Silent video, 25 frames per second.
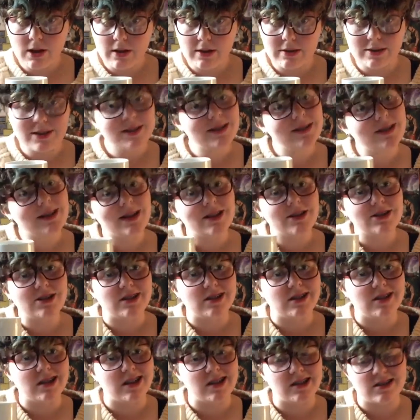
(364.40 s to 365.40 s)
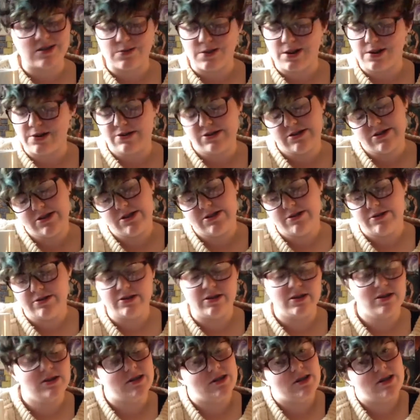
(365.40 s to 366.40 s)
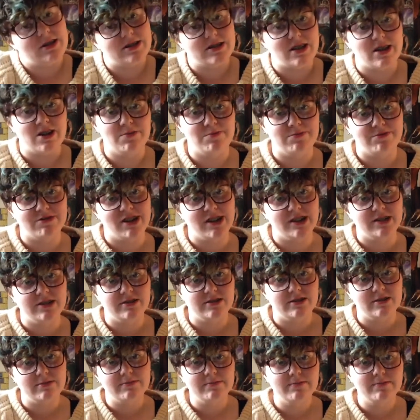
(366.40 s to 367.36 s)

This is actually tea as well, you know. Guys gotta stay on brand.